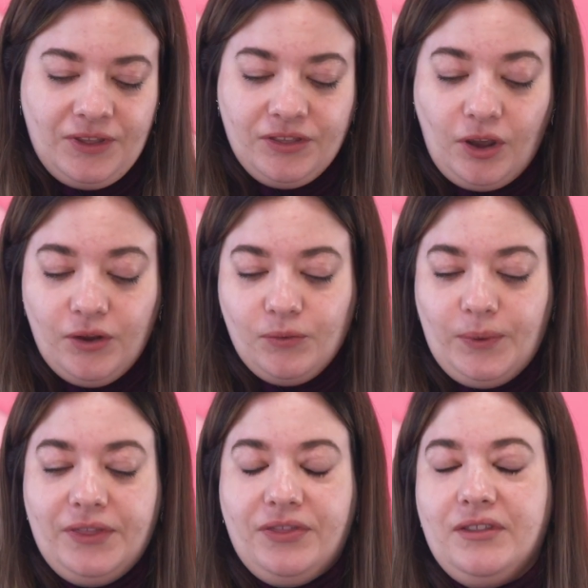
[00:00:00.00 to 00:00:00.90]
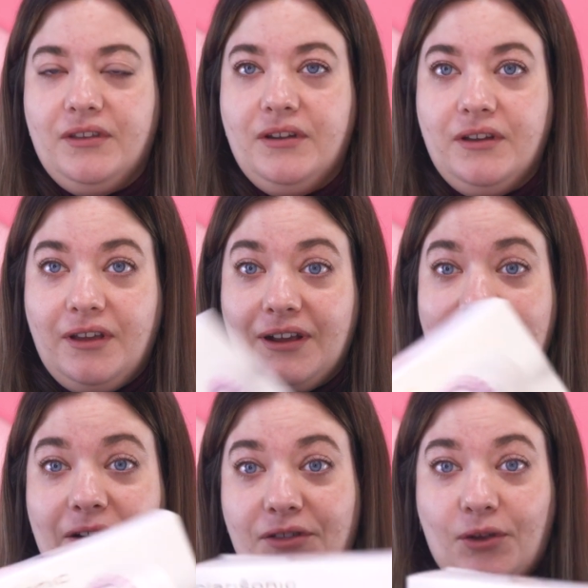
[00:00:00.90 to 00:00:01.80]
This goes with a
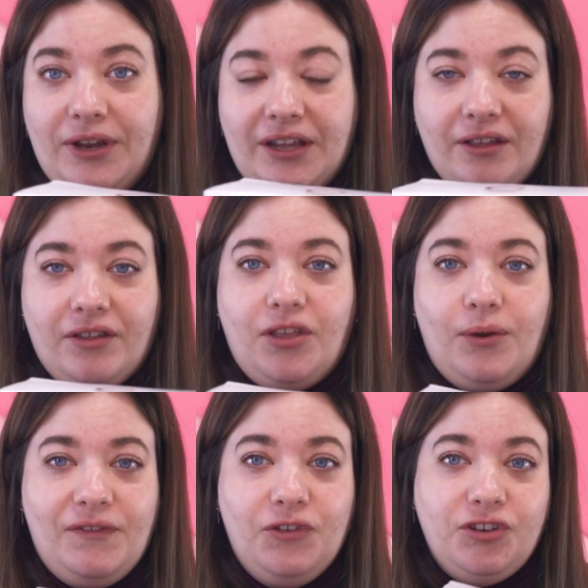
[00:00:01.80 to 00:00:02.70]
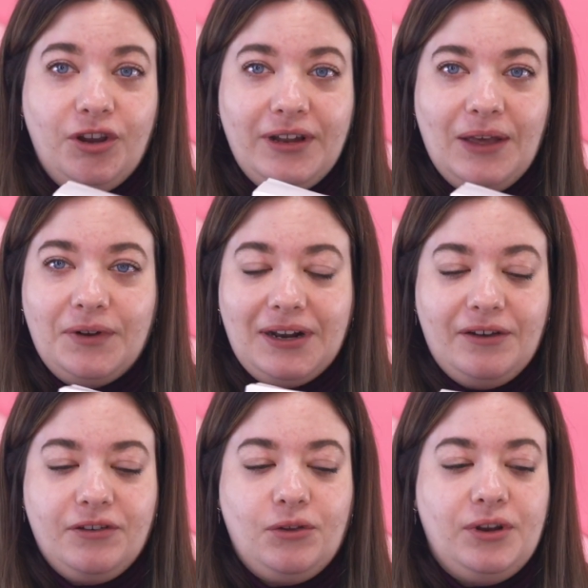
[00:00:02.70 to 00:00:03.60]
Clarisonic. So if you don't have a
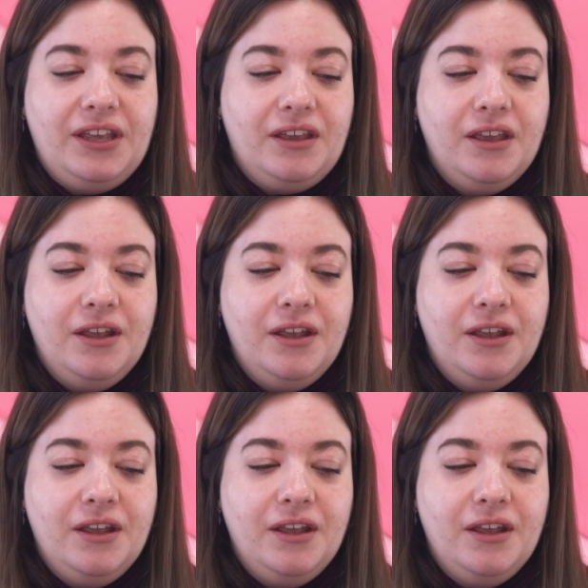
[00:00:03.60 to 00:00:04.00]
Clarisonic,